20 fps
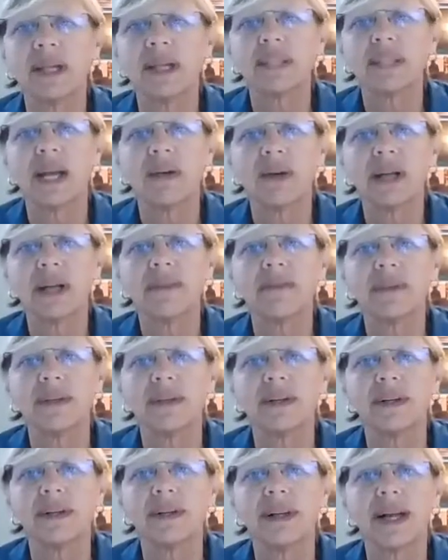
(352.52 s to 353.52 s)
how I
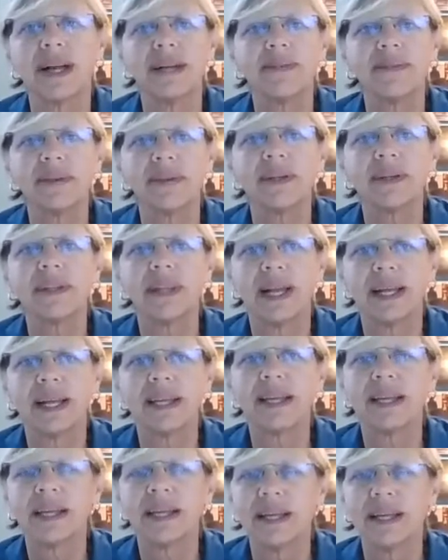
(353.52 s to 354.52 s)
feel. I feel like
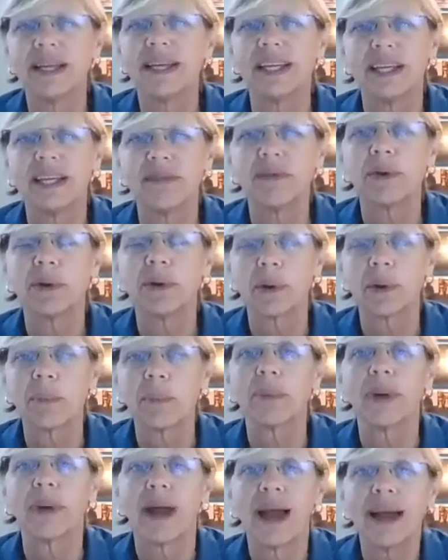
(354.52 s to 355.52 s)
if you're a
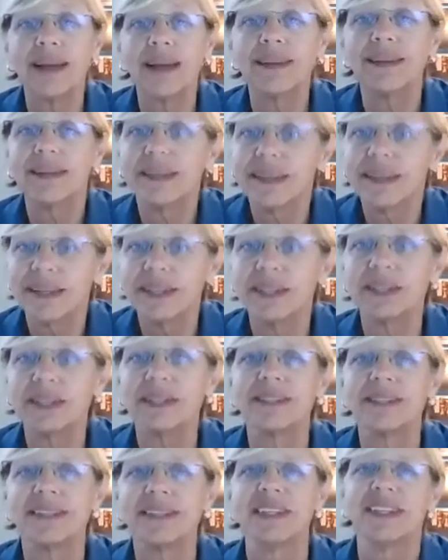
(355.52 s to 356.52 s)
brat,
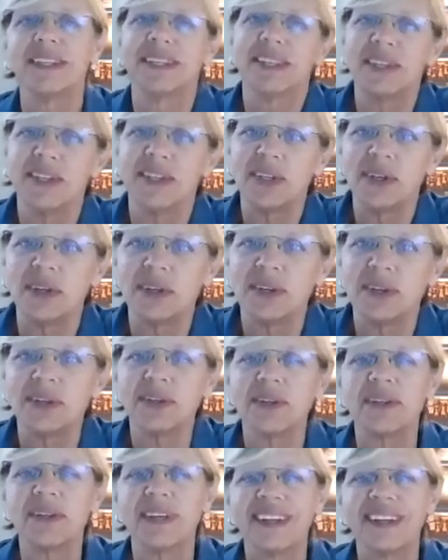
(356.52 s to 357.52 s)
then you
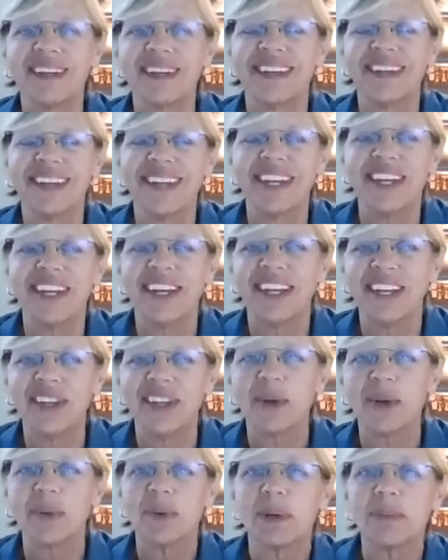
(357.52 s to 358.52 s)
know
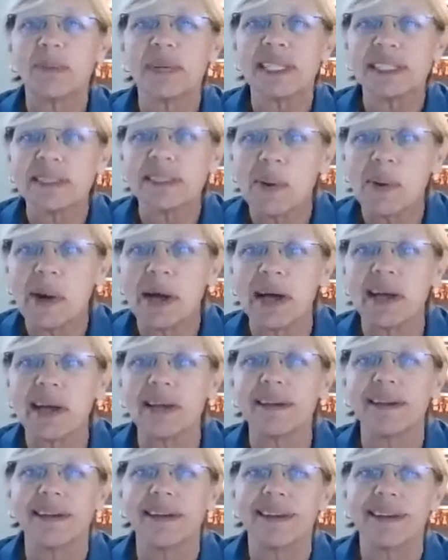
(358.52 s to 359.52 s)
you're one of my squad.
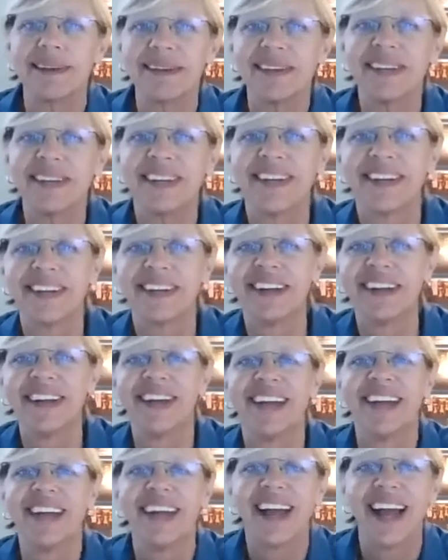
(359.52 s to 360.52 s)

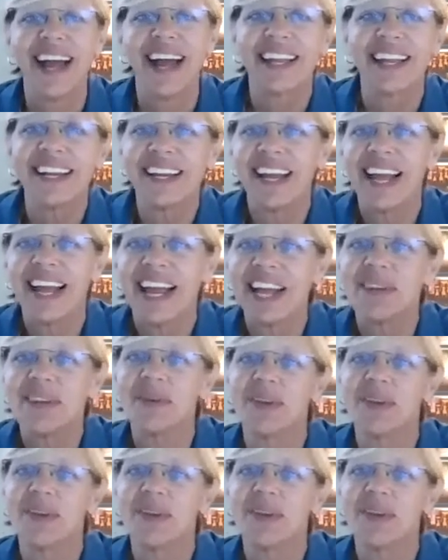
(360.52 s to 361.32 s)
I can hang with